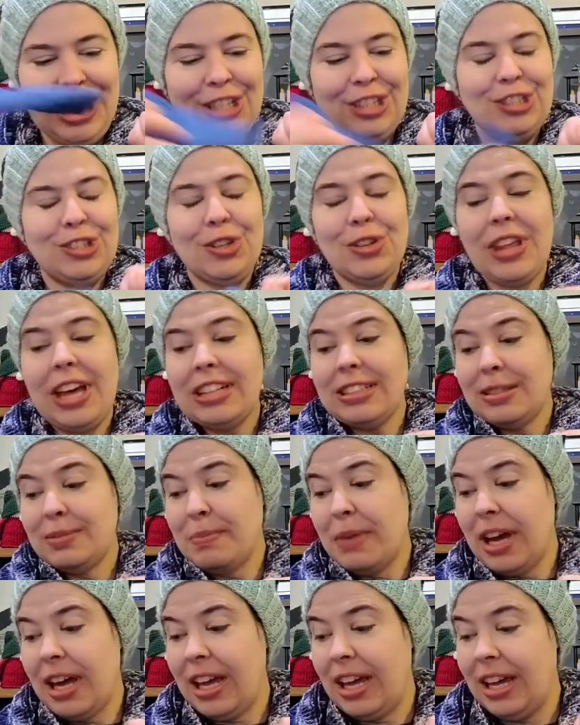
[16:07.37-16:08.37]
So that's
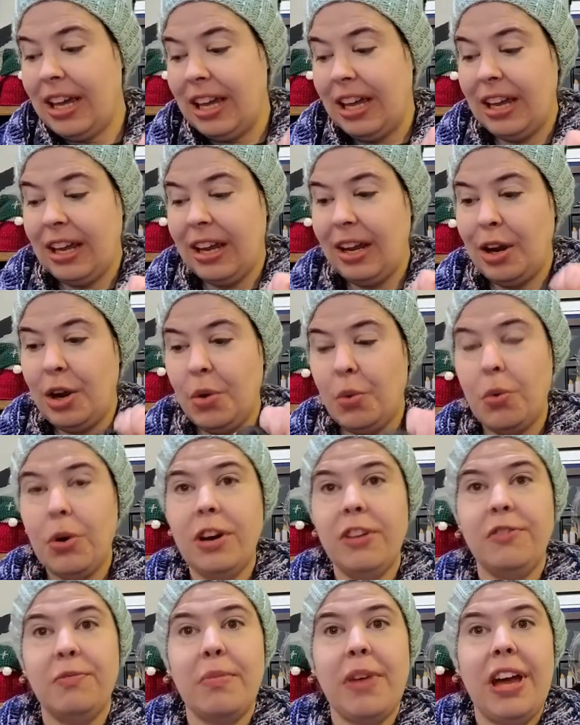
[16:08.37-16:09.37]

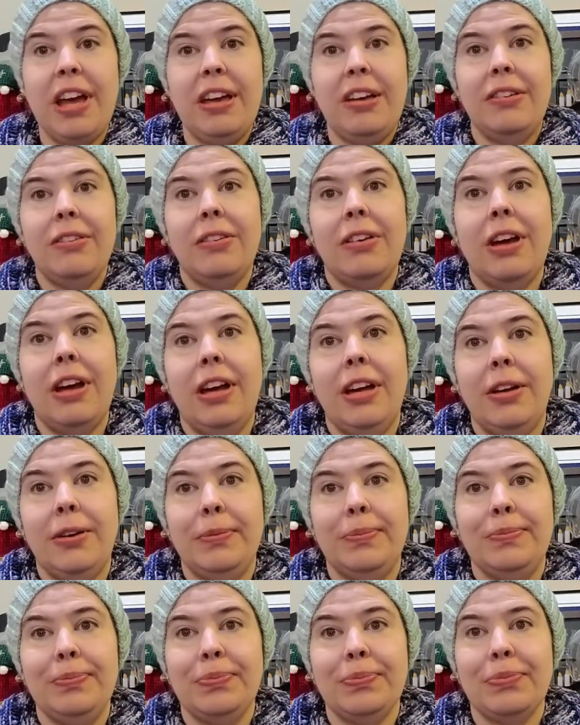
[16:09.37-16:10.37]
one of my
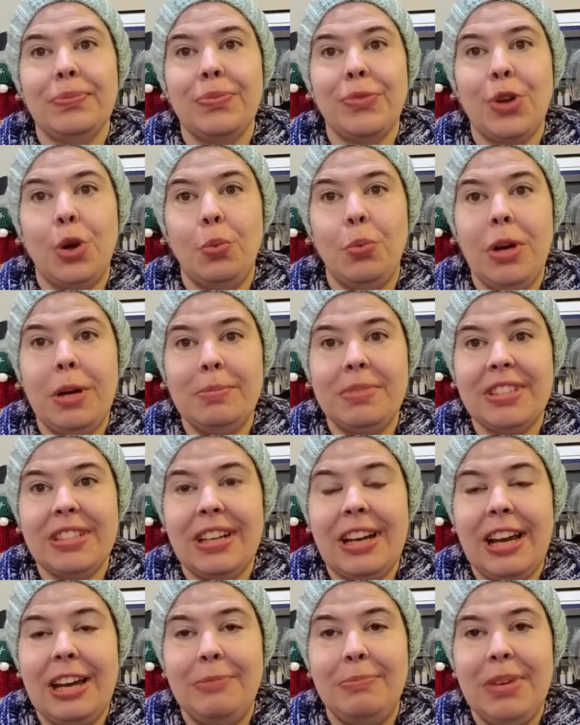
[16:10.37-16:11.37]
whips
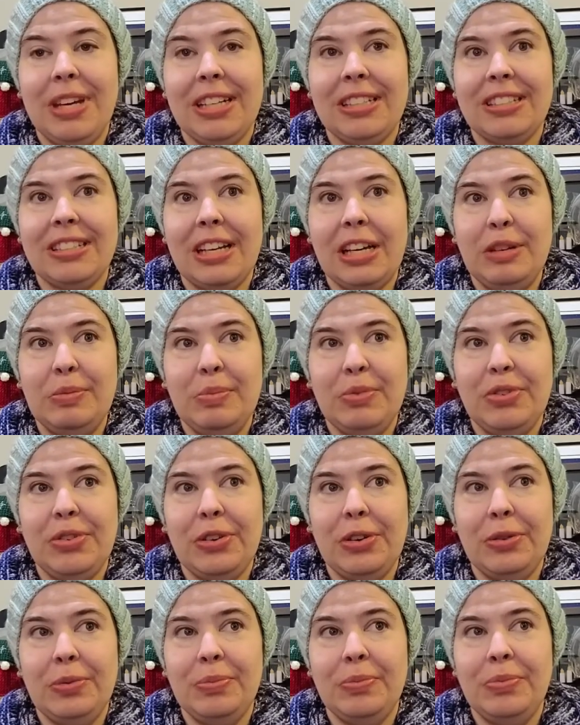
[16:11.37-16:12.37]
that I picked up
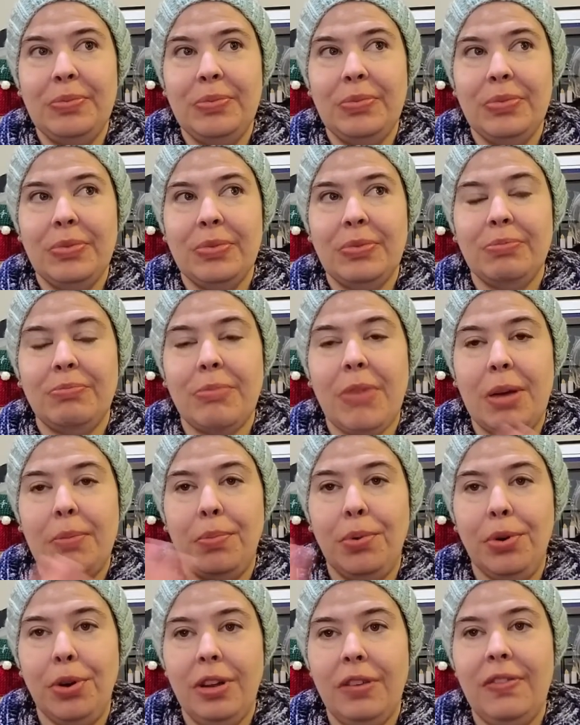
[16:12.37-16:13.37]
from my
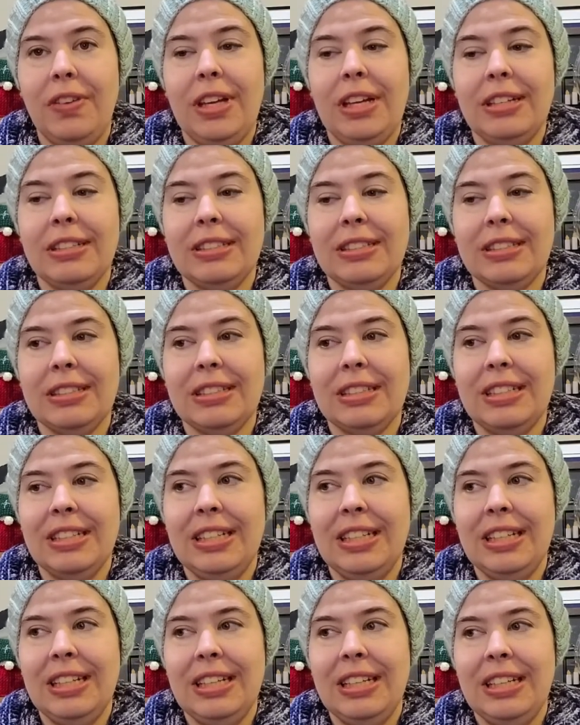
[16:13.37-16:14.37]
previous
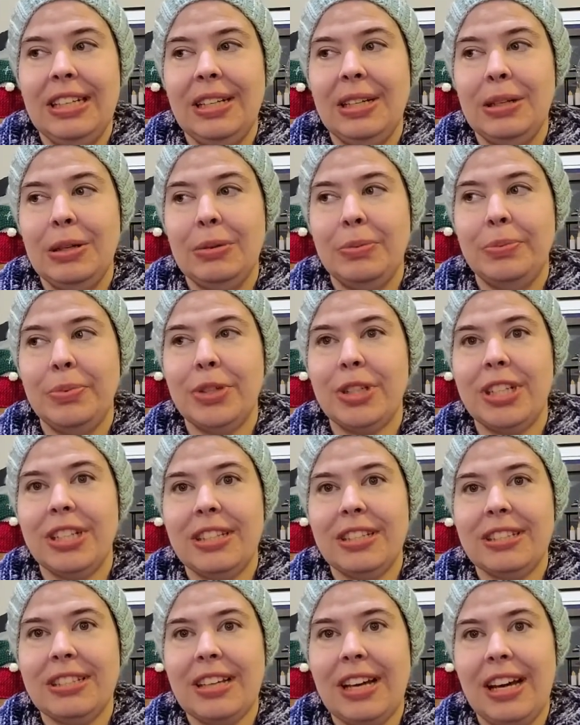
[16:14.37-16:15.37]
put to
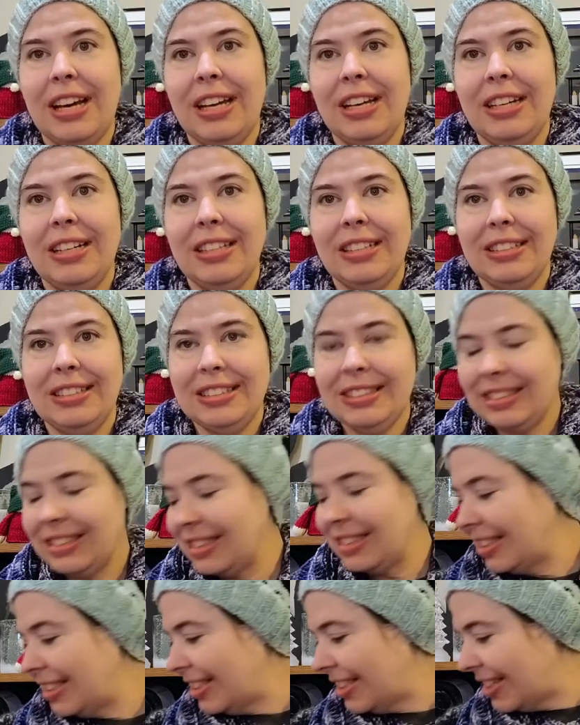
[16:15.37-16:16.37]
the side.
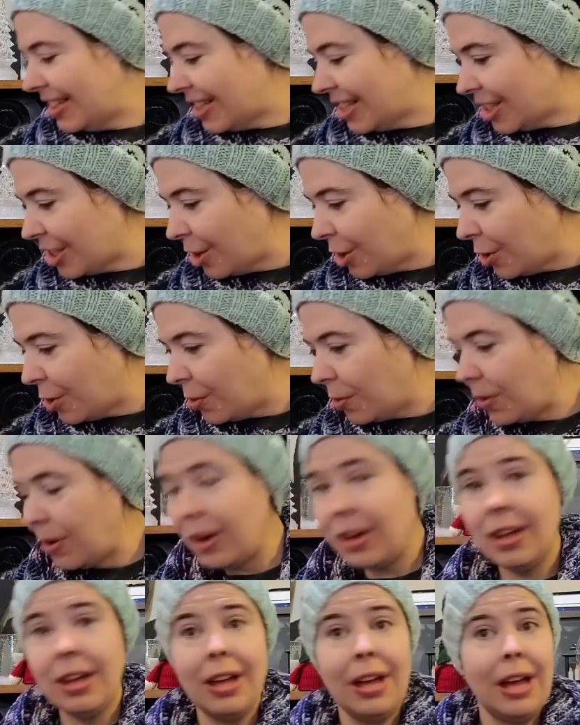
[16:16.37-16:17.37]
So
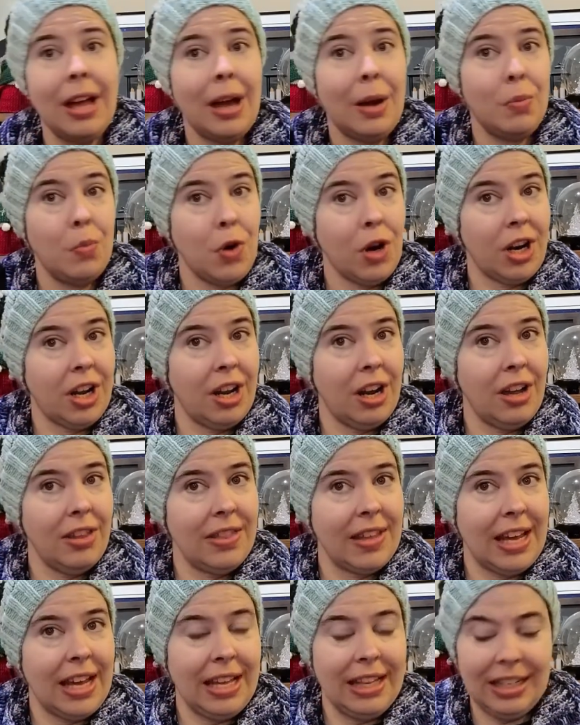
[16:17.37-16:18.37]
I'm working on
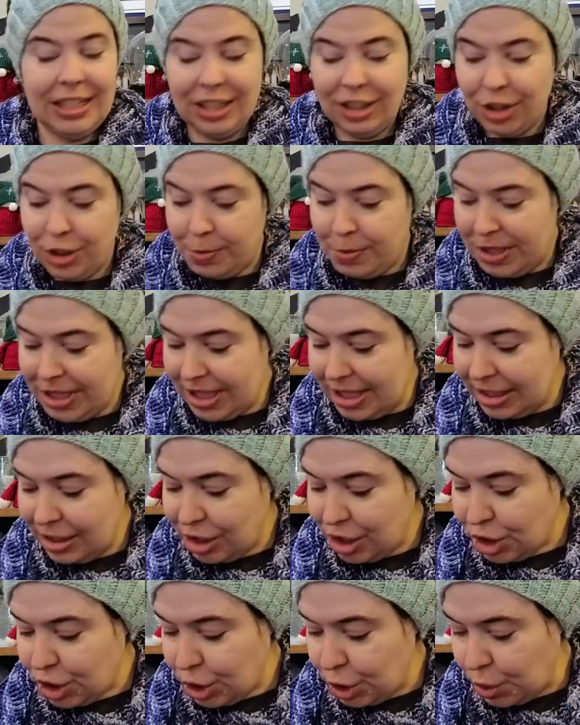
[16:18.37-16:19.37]
that. It should be done
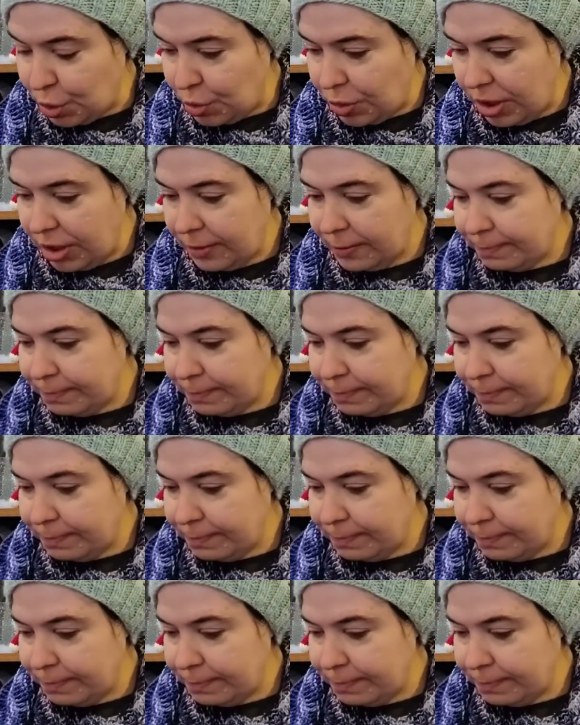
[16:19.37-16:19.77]
soon.